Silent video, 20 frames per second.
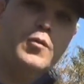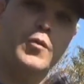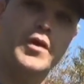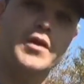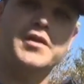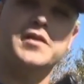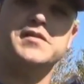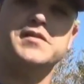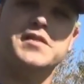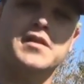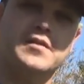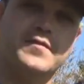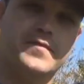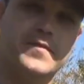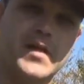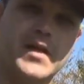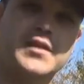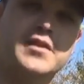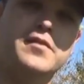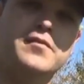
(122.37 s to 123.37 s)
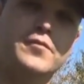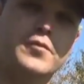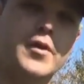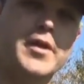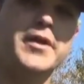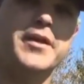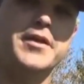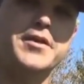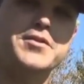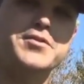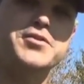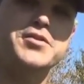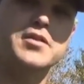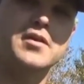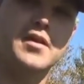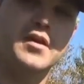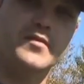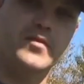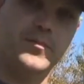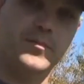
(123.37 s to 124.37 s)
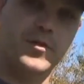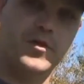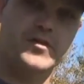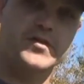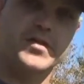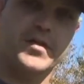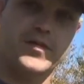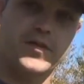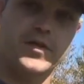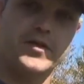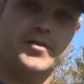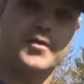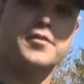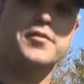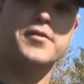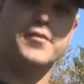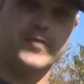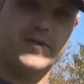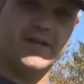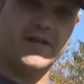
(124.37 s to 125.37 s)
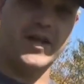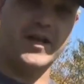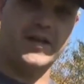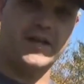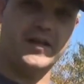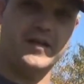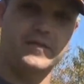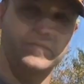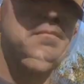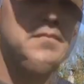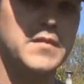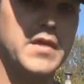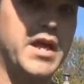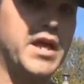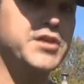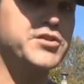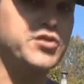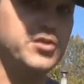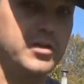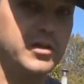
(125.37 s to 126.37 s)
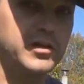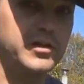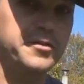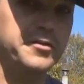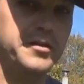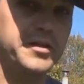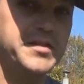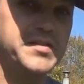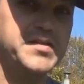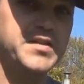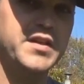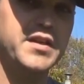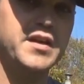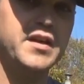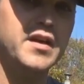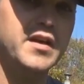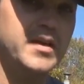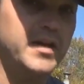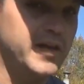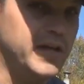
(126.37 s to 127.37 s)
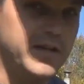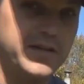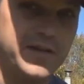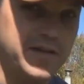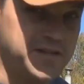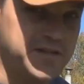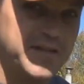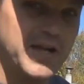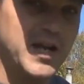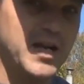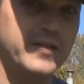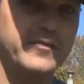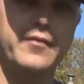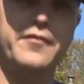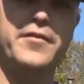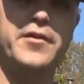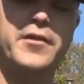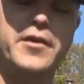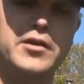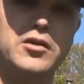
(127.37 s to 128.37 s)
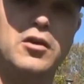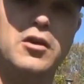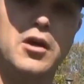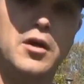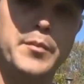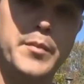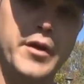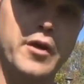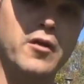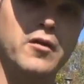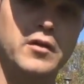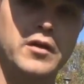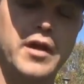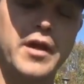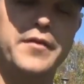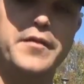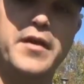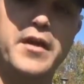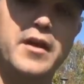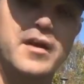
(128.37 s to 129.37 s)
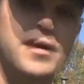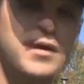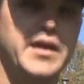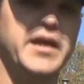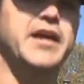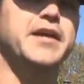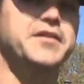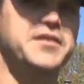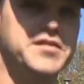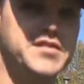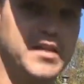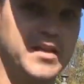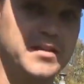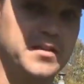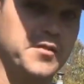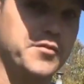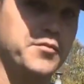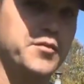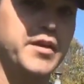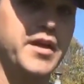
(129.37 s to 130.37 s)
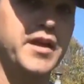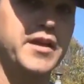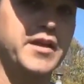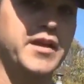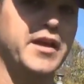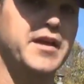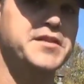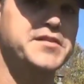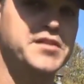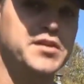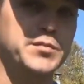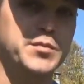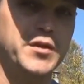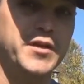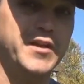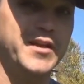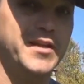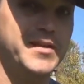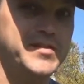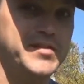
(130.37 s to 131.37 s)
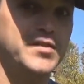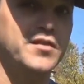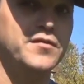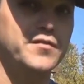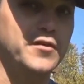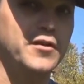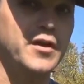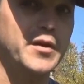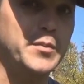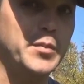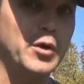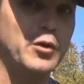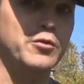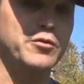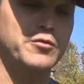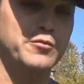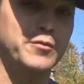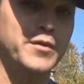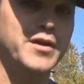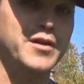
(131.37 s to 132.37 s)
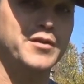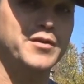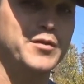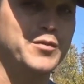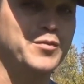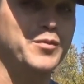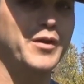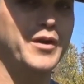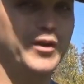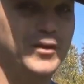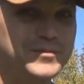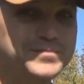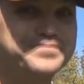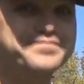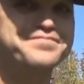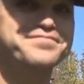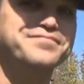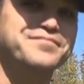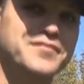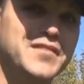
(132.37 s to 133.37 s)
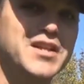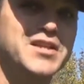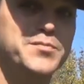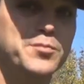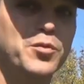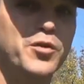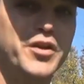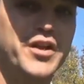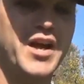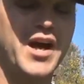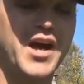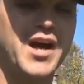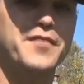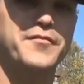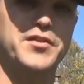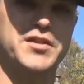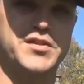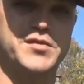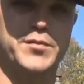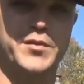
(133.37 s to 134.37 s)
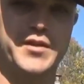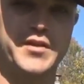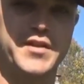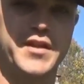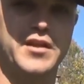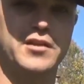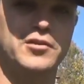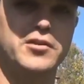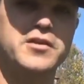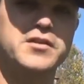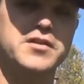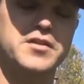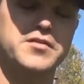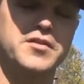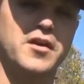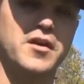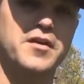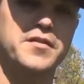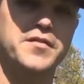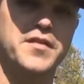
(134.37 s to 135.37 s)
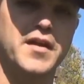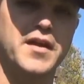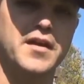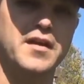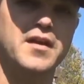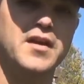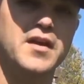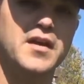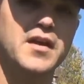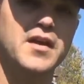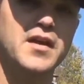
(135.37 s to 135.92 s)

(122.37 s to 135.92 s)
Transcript: What is the effective range of the Bersa Thunder 380? As you can clearly see, it does not have a very long barrel on there, and to say that the 380 ACP isn't a very potent round, well, that's pretty obvious when you take a look at the darn thing,